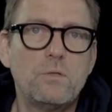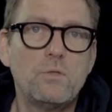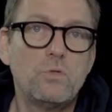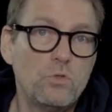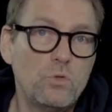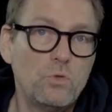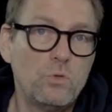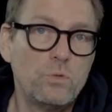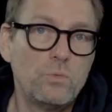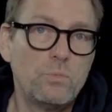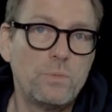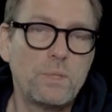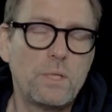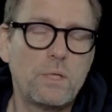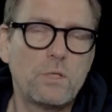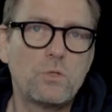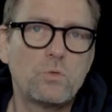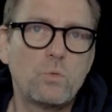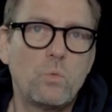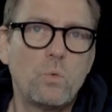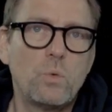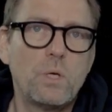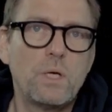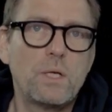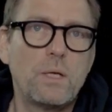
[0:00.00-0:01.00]
Jun means
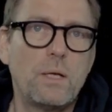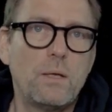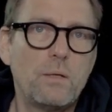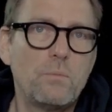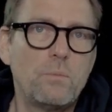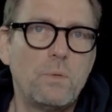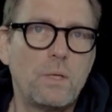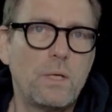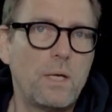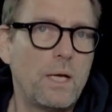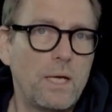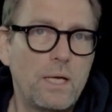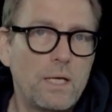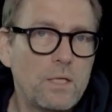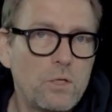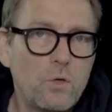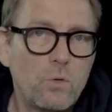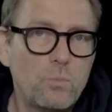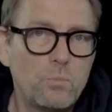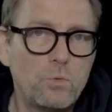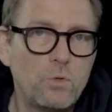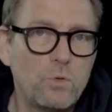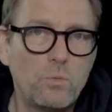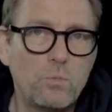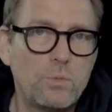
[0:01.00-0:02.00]
one in Malay or
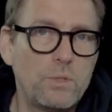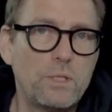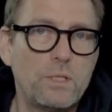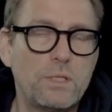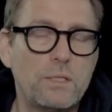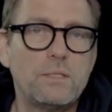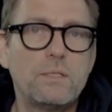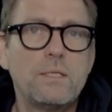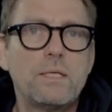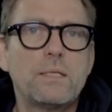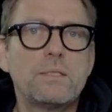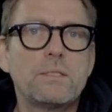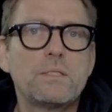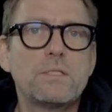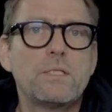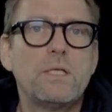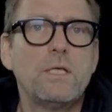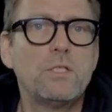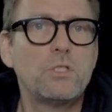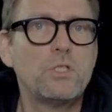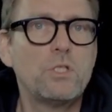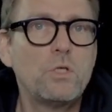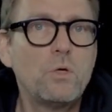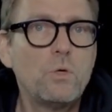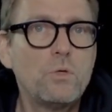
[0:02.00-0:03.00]
Burmese, and
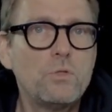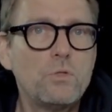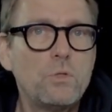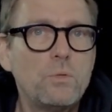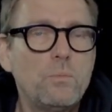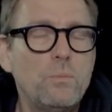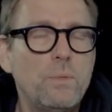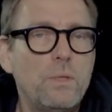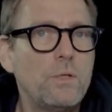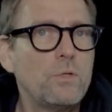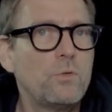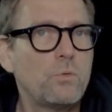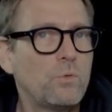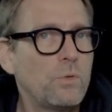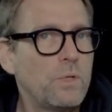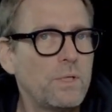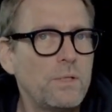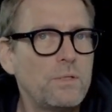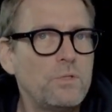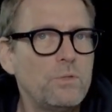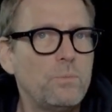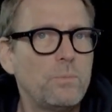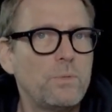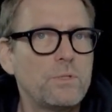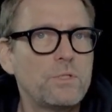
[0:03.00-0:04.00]
CG also means one,
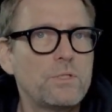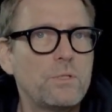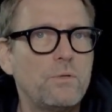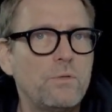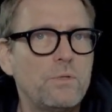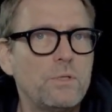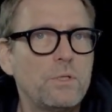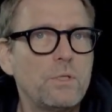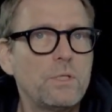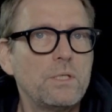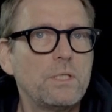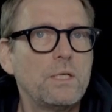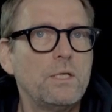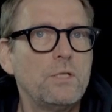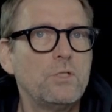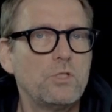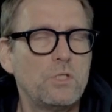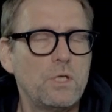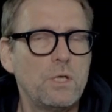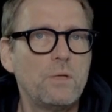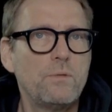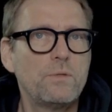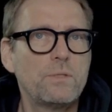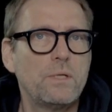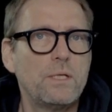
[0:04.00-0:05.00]
specifically in
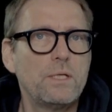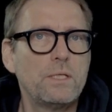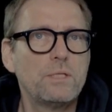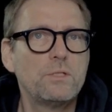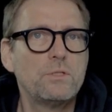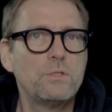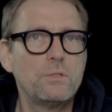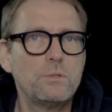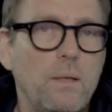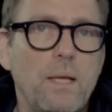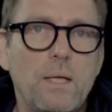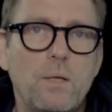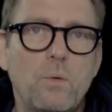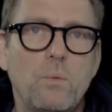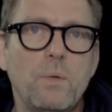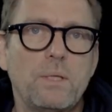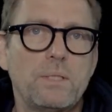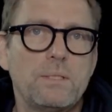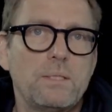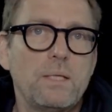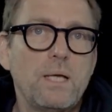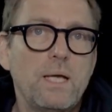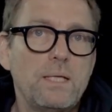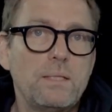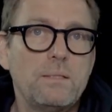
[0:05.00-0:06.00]
Javanese. And
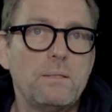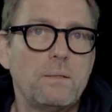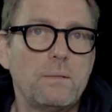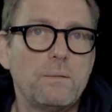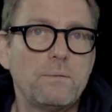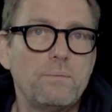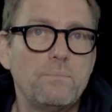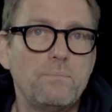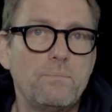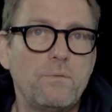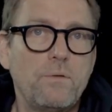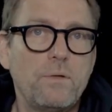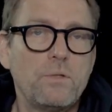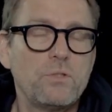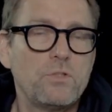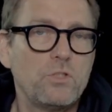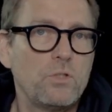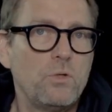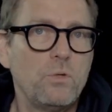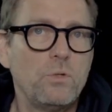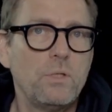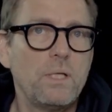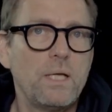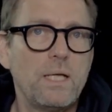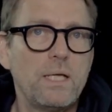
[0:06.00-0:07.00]
with that, the
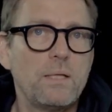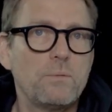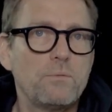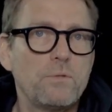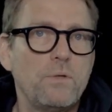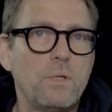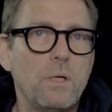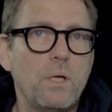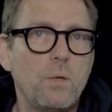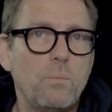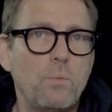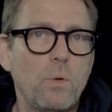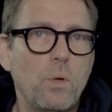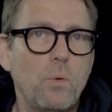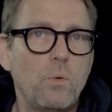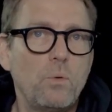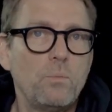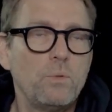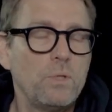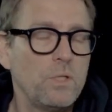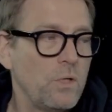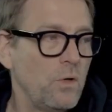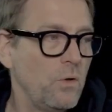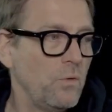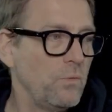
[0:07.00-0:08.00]
two names are
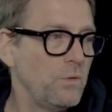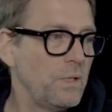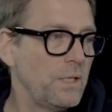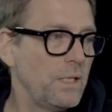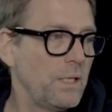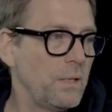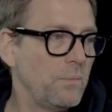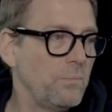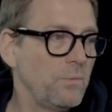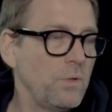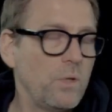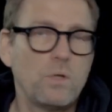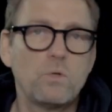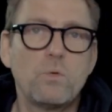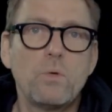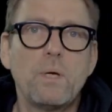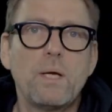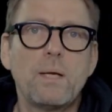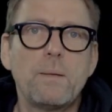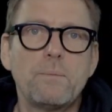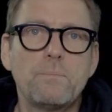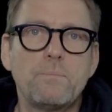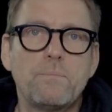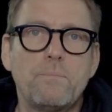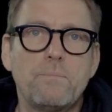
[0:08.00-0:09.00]
probably already a
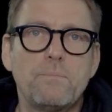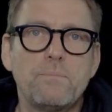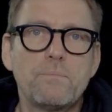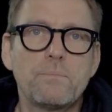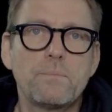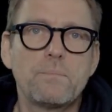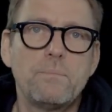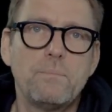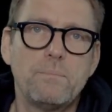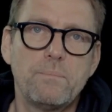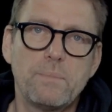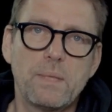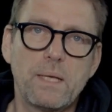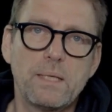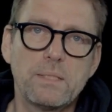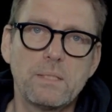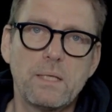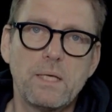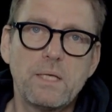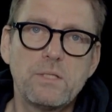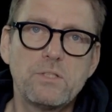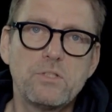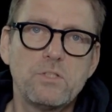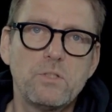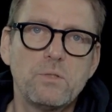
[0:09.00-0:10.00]
program, as
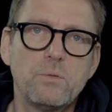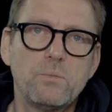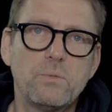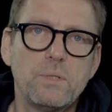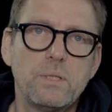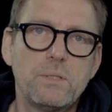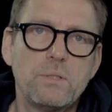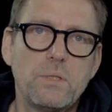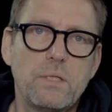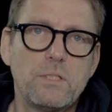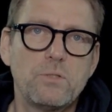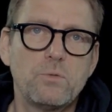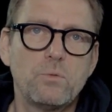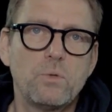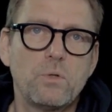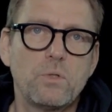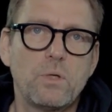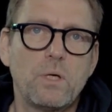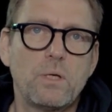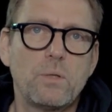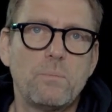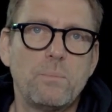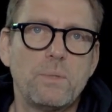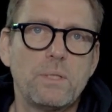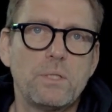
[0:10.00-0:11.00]
I assume that this will
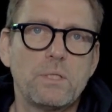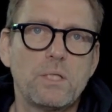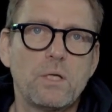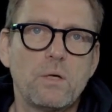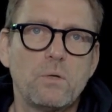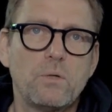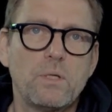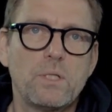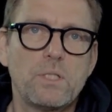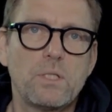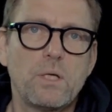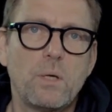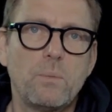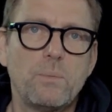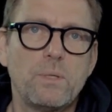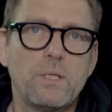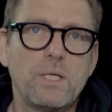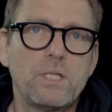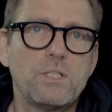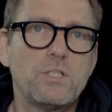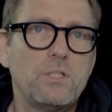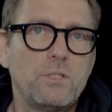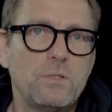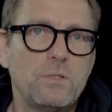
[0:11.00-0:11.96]
not be the only combination